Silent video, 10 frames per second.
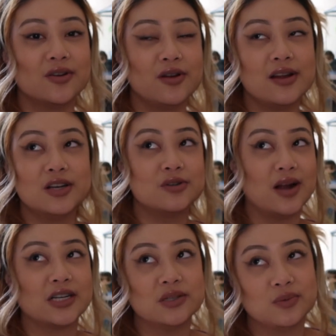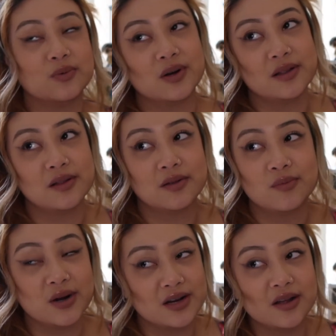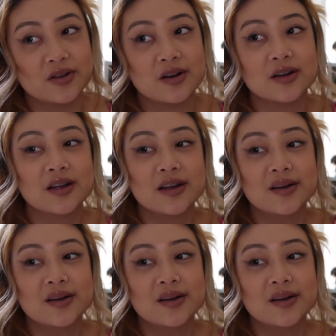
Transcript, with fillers: their interactions with one, one another.